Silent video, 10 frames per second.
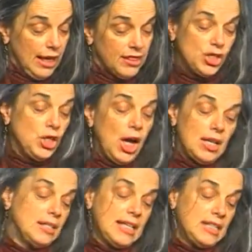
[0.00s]
The
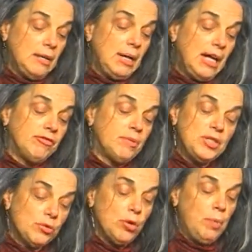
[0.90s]
Shaws, less than a mile from
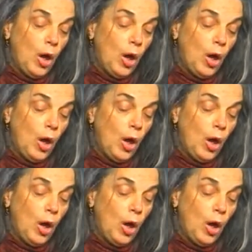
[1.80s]
his group